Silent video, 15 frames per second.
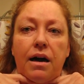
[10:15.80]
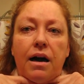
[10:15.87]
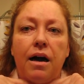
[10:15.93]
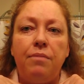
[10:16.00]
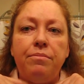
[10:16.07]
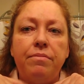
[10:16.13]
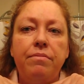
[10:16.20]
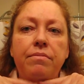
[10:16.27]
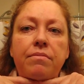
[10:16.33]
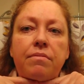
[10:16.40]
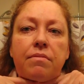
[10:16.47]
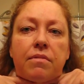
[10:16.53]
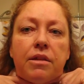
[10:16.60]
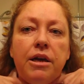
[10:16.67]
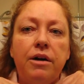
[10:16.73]

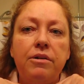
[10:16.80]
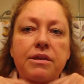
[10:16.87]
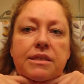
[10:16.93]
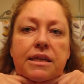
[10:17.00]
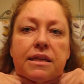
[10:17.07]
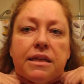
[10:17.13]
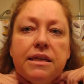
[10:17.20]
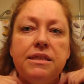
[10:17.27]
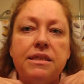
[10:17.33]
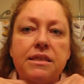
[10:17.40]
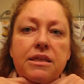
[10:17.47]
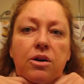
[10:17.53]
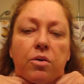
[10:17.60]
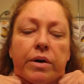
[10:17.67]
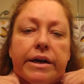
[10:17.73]
I'm noticing this is
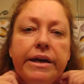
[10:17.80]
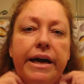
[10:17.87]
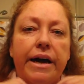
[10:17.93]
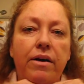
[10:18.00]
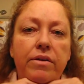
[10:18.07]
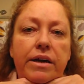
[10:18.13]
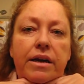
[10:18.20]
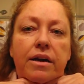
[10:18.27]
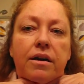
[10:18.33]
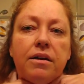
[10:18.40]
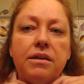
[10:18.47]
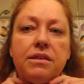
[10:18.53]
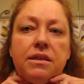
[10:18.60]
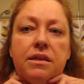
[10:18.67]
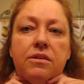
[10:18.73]
going down here,
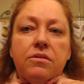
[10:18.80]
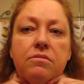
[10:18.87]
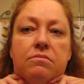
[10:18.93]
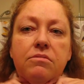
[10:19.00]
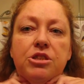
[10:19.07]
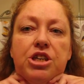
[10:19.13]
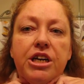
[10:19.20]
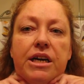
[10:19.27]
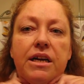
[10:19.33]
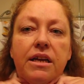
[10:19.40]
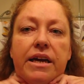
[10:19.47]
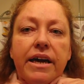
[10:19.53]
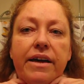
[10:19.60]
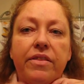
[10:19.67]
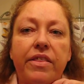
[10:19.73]
this little chicken
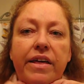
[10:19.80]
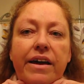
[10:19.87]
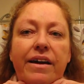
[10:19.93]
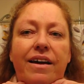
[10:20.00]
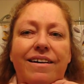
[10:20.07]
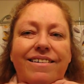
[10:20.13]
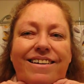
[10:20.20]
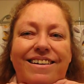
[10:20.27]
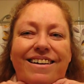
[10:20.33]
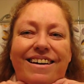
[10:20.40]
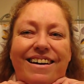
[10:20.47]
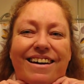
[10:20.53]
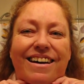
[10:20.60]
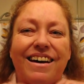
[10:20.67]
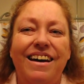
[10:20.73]
neck thing.
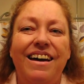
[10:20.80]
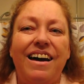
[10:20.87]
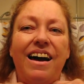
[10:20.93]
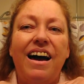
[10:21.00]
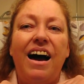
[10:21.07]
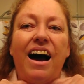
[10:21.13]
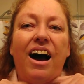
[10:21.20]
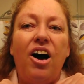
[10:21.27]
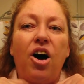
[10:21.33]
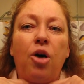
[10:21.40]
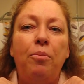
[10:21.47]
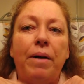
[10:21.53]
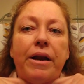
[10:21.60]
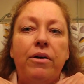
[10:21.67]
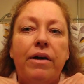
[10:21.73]
I
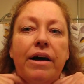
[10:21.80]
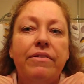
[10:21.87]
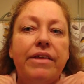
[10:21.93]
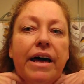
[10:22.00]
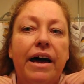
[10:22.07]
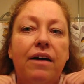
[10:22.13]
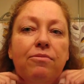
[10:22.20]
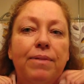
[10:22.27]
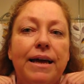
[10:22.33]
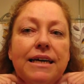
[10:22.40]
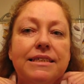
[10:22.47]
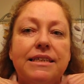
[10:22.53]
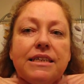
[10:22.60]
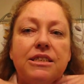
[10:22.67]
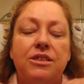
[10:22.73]
hope I don't have to have
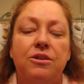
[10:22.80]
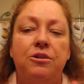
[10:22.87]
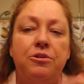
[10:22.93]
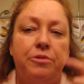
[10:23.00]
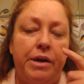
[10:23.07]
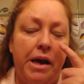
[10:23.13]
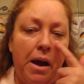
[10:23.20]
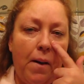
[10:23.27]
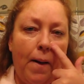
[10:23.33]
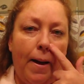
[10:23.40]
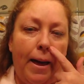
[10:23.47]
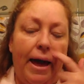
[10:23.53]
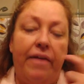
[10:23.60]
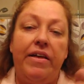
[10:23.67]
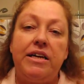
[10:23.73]
plastic surgery.
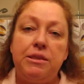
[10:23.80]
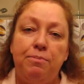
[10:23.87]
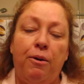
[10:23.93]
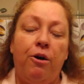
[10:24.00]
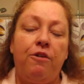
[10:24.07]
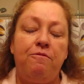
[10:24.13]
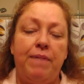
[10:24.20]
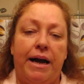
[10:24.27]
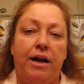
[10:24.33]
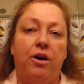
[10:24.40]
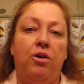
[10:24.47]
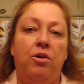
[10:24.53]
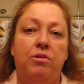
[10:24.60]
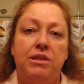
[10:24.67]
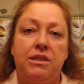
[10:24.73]
And that's part of my
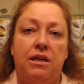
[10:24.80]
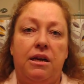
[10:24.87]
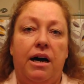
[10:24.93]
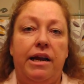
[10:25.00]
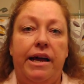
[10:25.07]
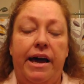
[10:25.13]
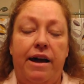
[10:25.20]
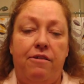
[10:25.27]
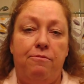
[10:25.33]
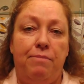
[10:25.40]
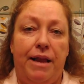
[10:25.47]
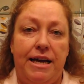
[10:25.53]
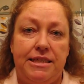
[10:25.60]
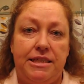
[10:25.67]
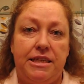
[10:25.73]
goal, is to not have
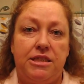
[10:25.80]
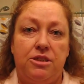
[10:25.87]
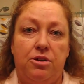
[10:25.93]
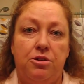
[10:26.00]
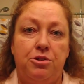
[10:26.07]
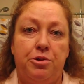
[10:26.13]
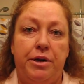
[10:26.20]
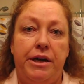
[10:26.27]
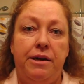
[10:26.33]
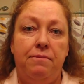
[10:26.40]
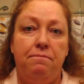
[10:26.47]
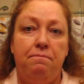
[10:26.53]
plastic surgery.